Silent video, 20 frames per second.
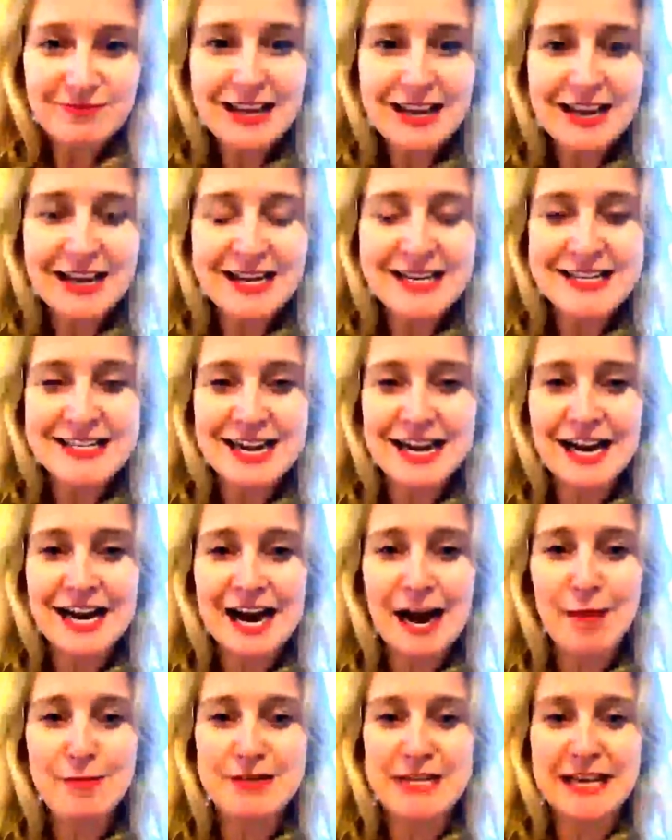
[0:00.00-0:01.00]
And
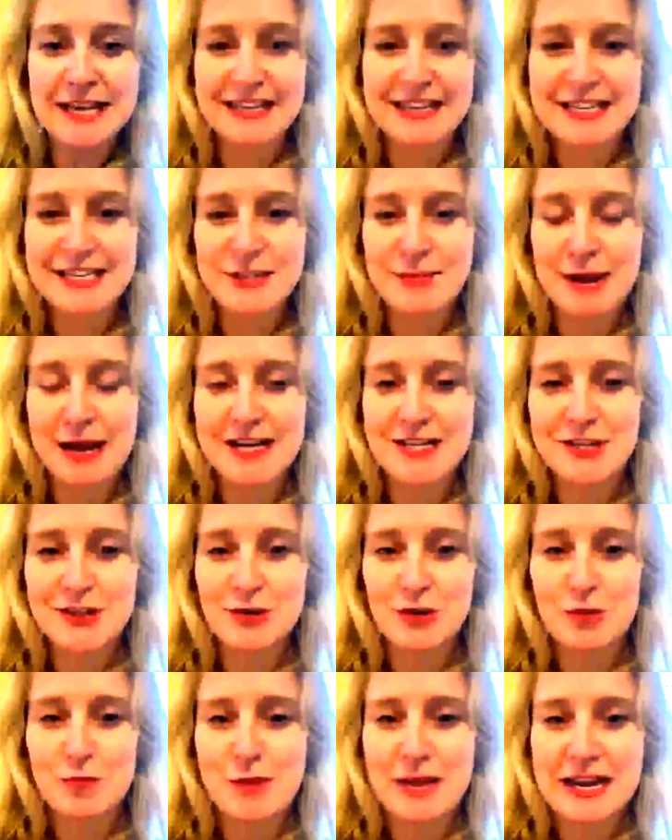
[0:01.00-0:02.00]
Abdel and his mates
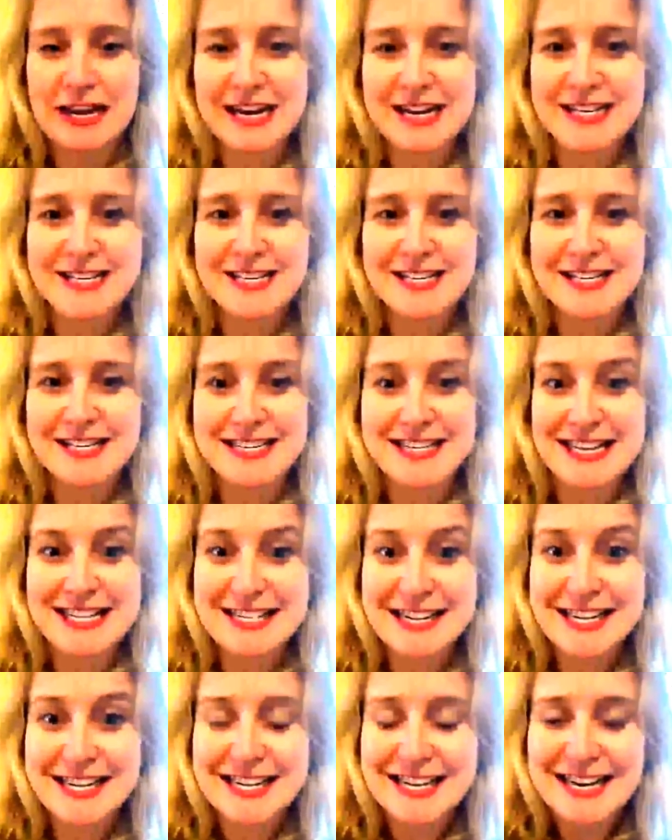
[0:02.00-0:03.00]
took me into the
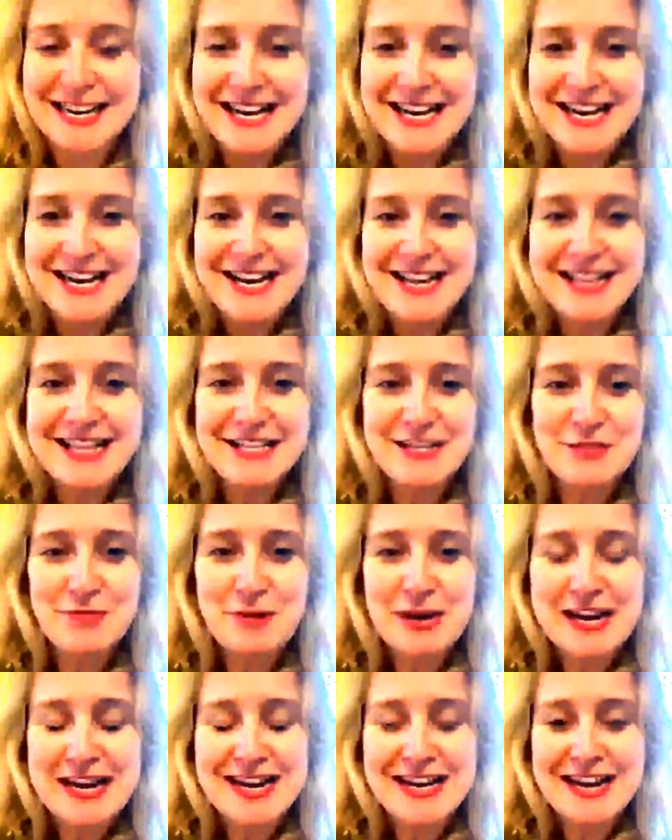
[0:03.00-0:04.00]
desert this
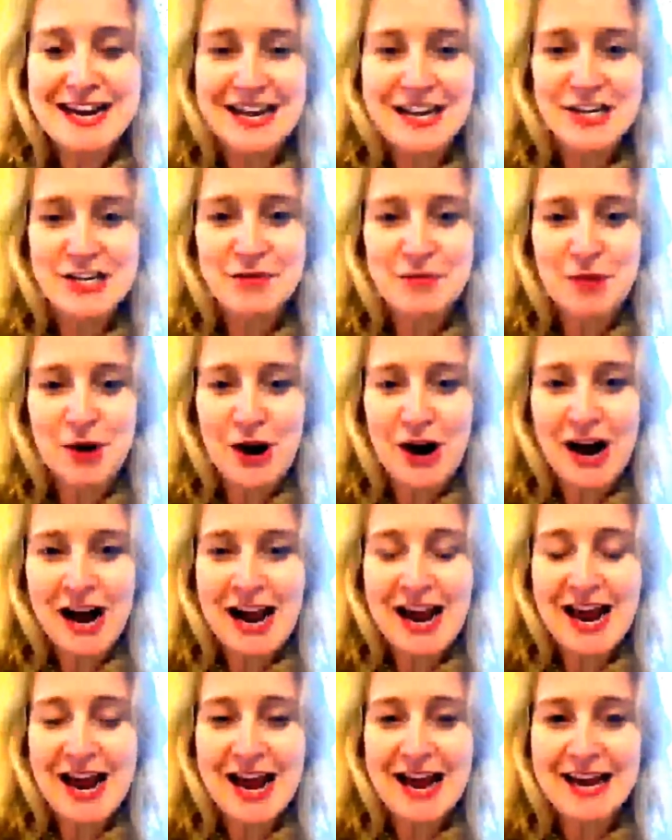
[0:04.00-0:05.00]
week in
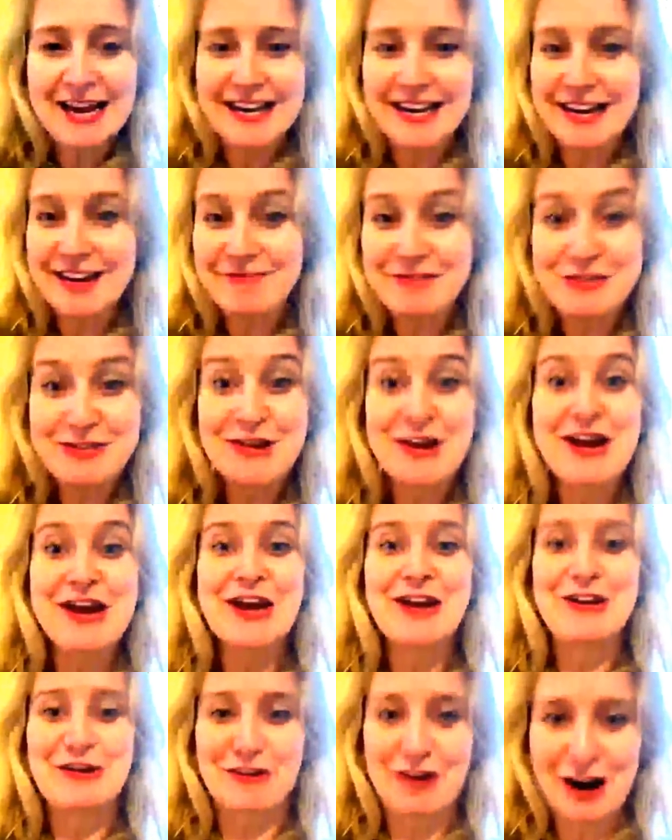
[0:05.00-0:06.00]
Dubai, and it was
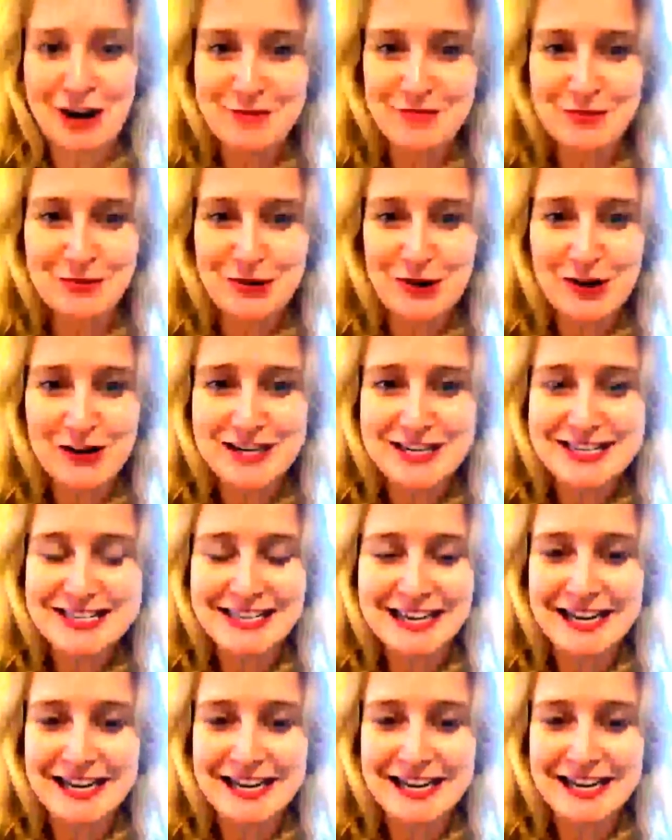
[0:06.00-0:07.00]
incredible,
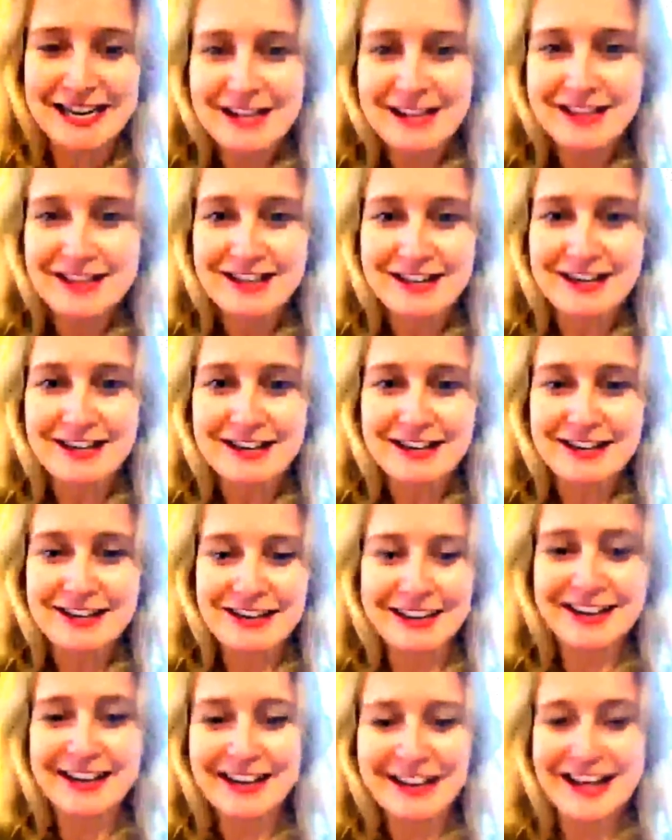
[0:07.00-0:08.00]
honestly. The
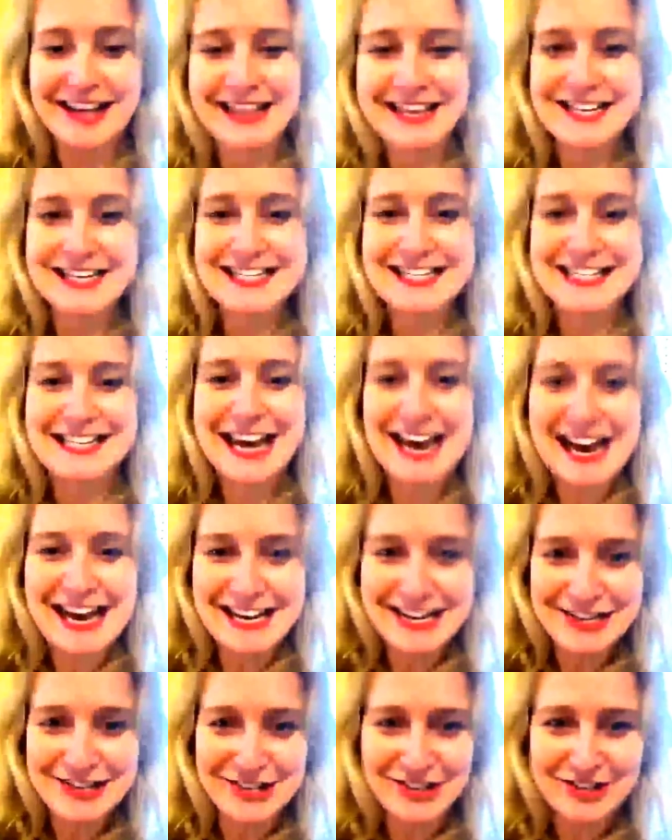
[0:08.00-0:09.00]

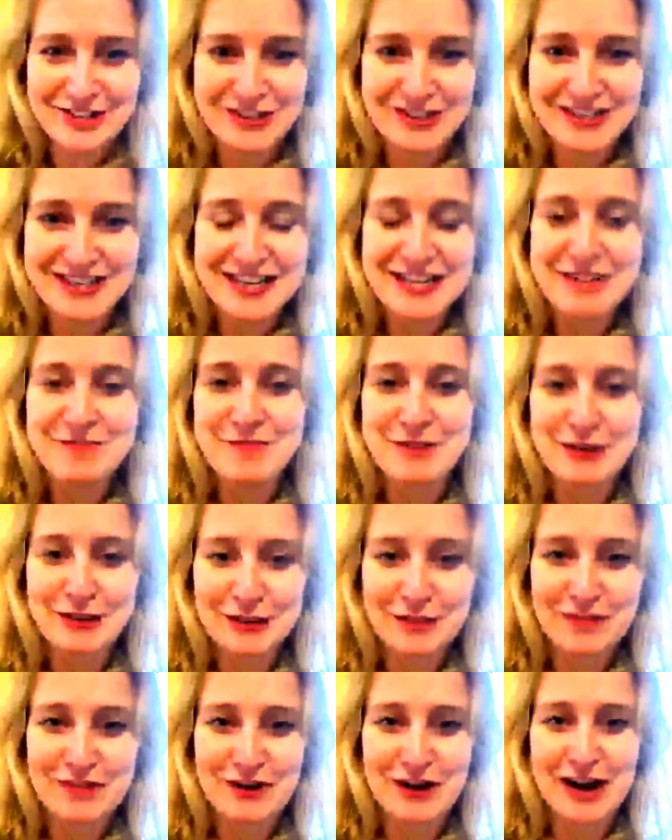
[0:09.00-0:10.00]
sand dunes in the middle
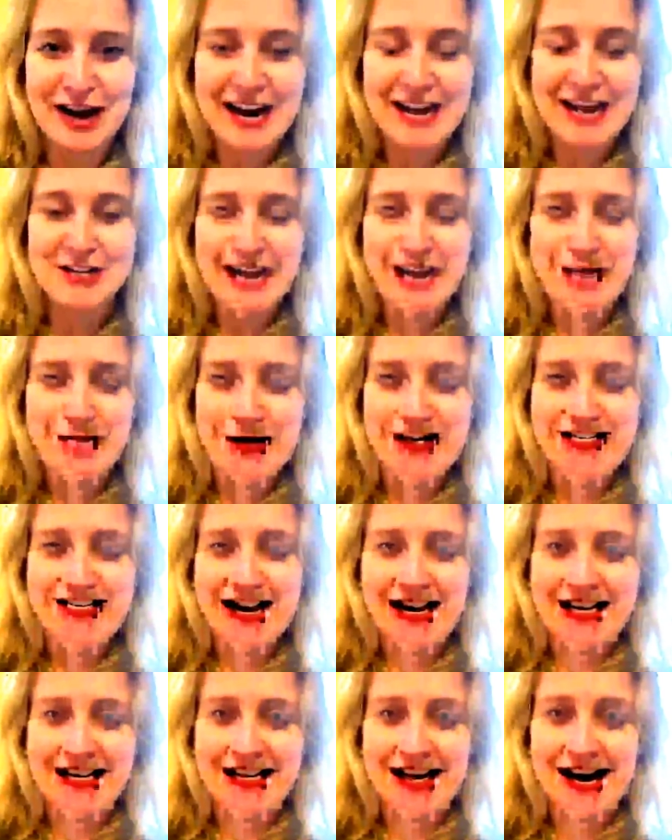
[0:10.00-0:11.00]
of the night are just
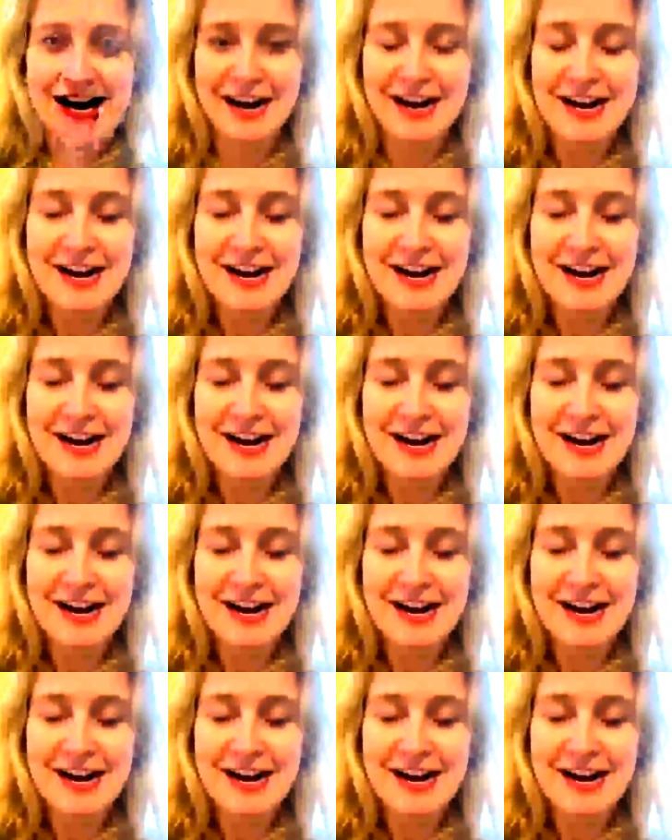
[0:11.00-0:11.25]
spectacular.